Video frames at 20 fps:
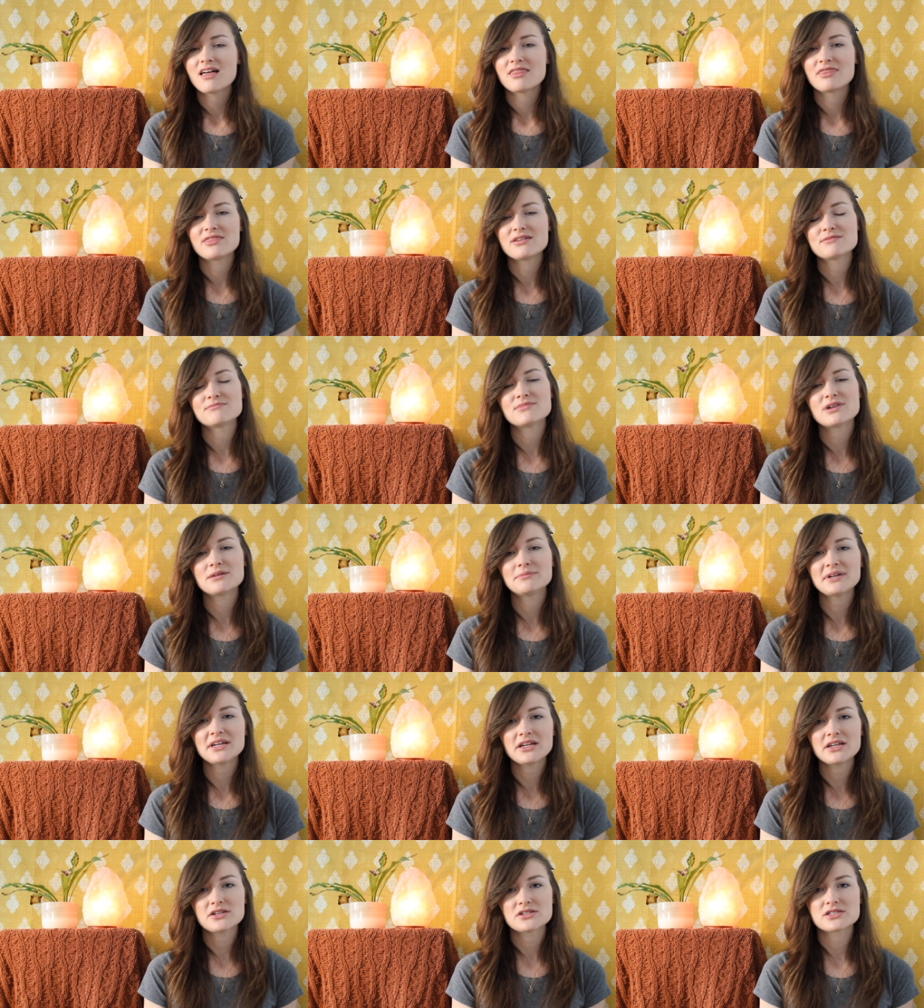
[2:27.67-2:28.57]
The
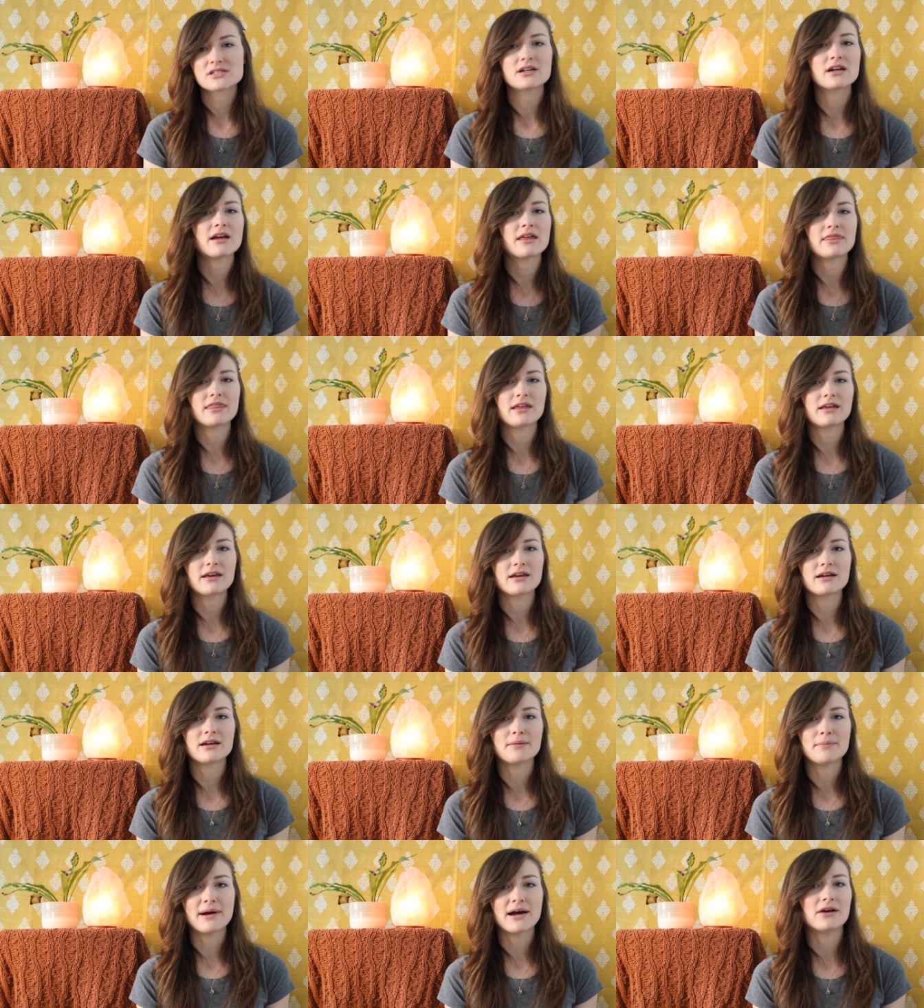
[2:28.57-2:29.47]
moment you start
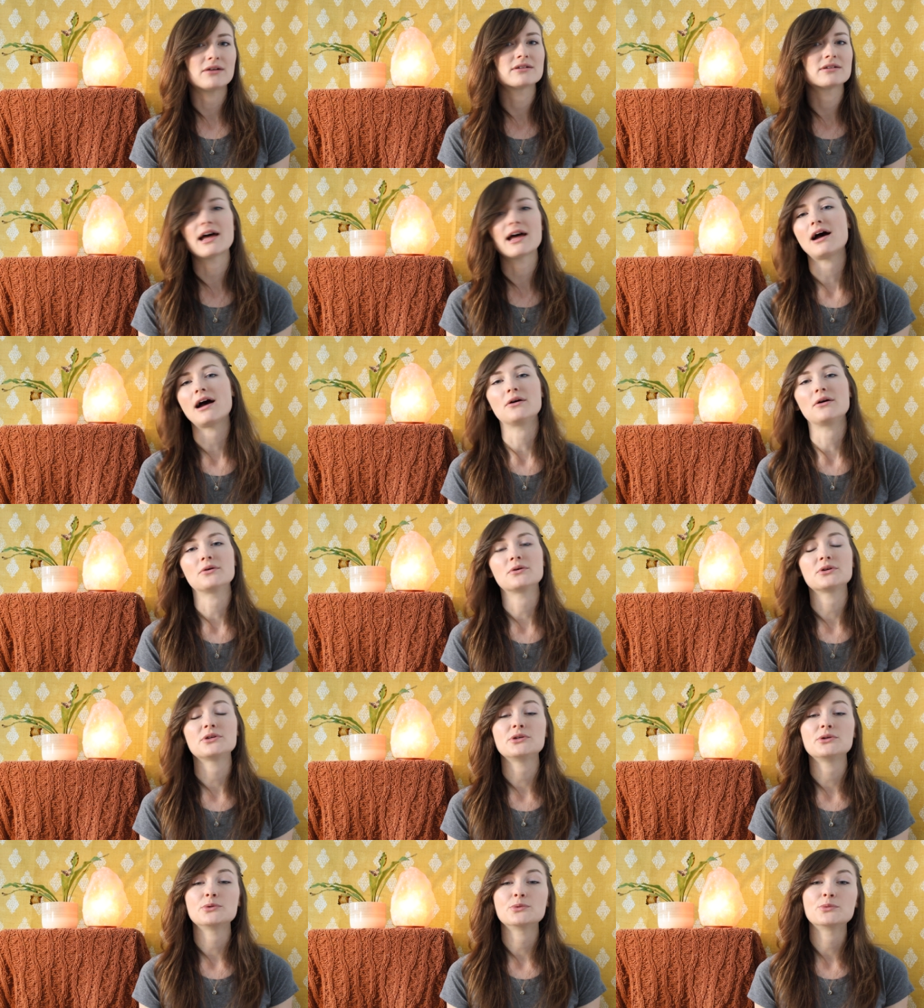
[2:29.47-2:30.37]
thinking about how
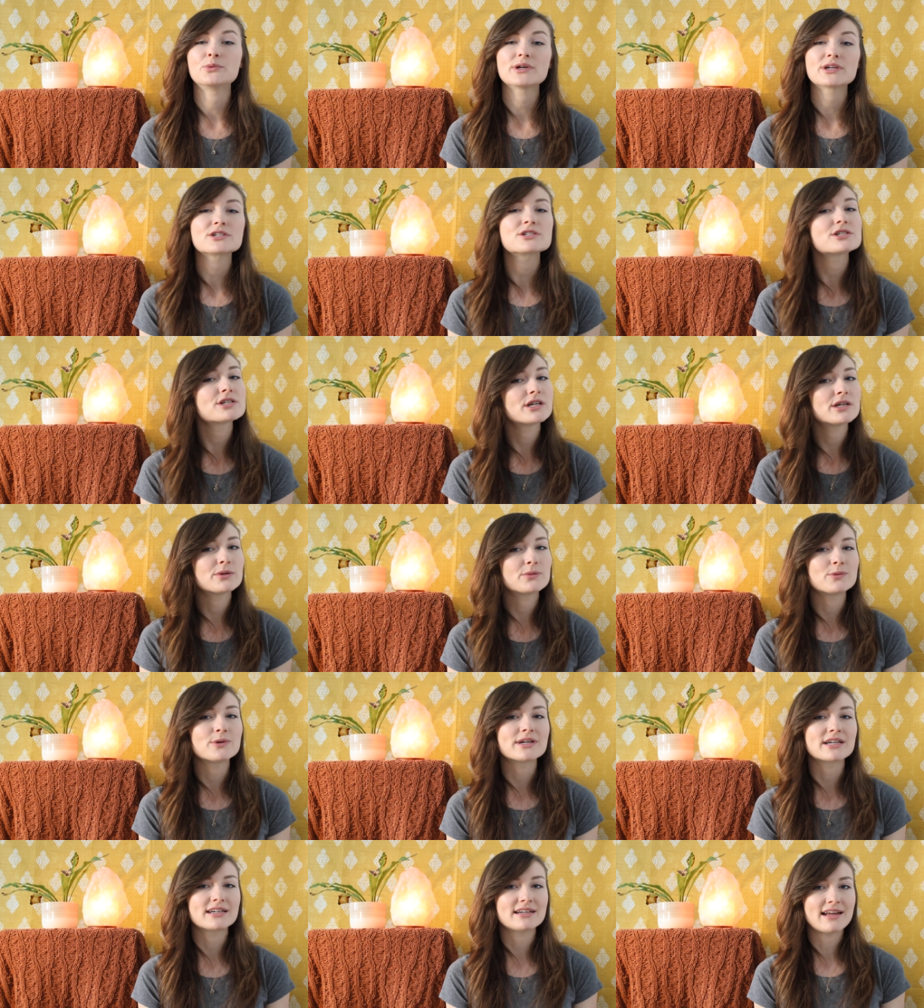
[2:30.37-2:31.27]
you wish it
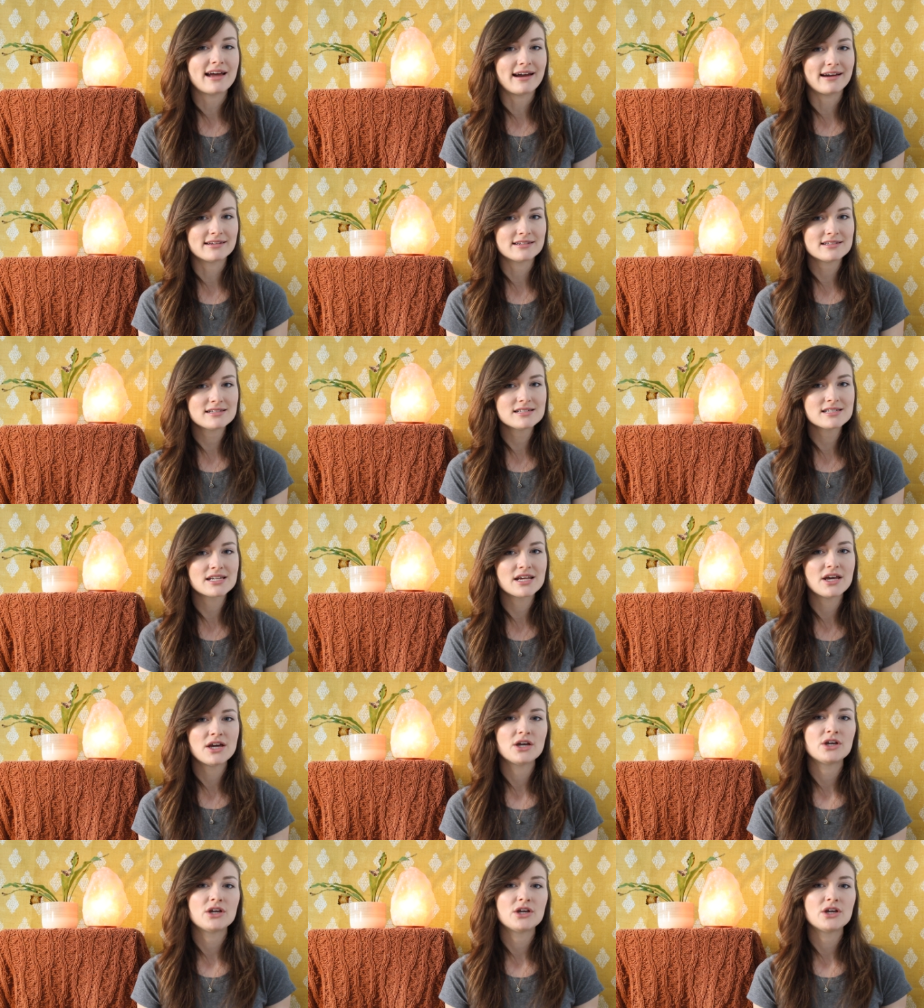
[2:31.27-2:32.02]
wouldn't end,